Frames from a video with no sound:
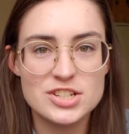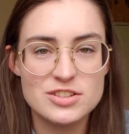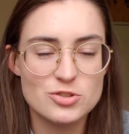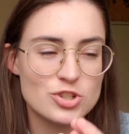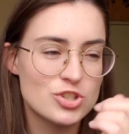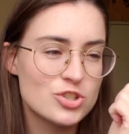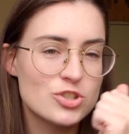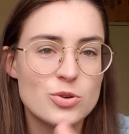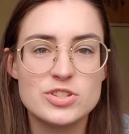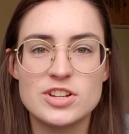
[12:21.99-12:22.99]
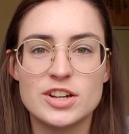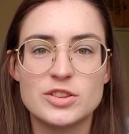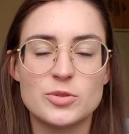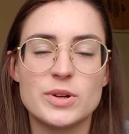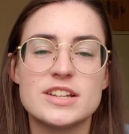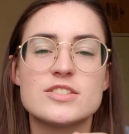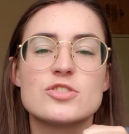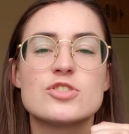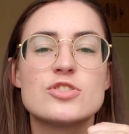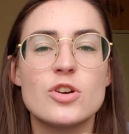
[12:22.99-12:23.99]
They're just so stuck in their ways. They're
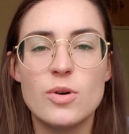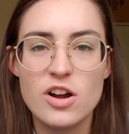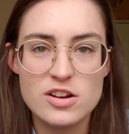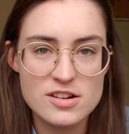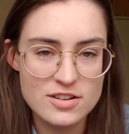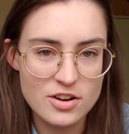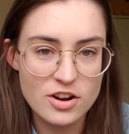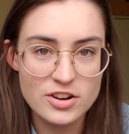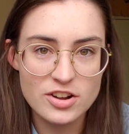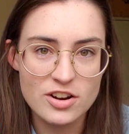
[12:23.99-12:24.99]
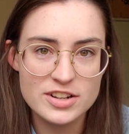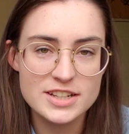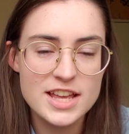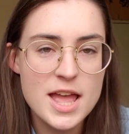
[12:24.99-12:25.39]
so hard-hearted.